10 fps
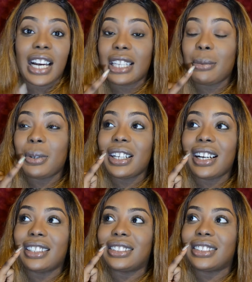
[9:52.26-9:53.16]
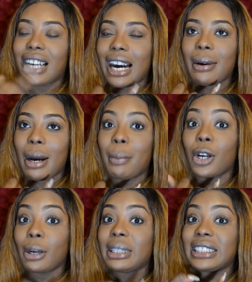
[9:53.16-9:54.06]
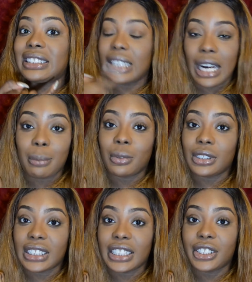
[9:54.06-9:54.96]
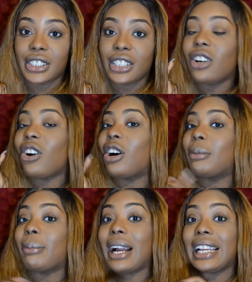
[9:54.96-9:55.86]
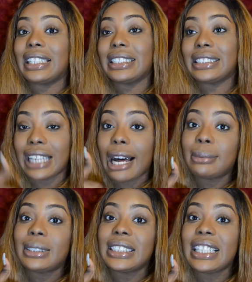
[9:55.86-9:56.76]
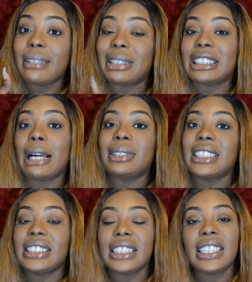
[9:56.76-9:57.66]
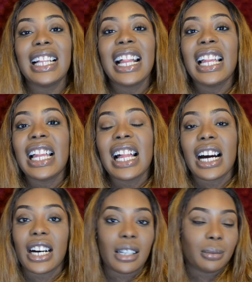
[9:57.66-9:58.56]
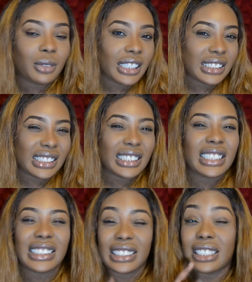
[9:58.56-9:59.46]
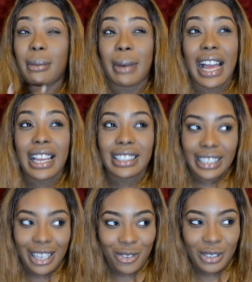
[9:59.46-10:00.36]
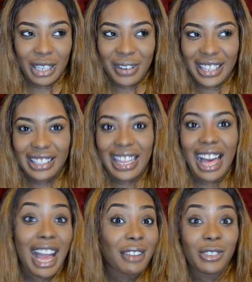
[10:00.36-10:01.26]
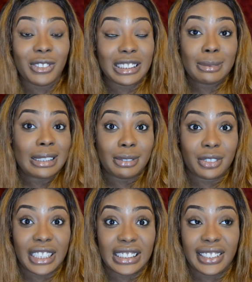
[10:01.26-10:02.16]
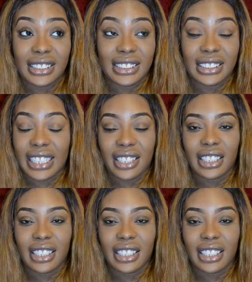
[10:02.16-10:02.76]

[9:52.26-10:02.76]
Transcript: He put a permanent top retainer on my top teeth, my top set of teeth. You can't see it because it's in the bag. Like, only if I laugh. I sometimes forget it's there.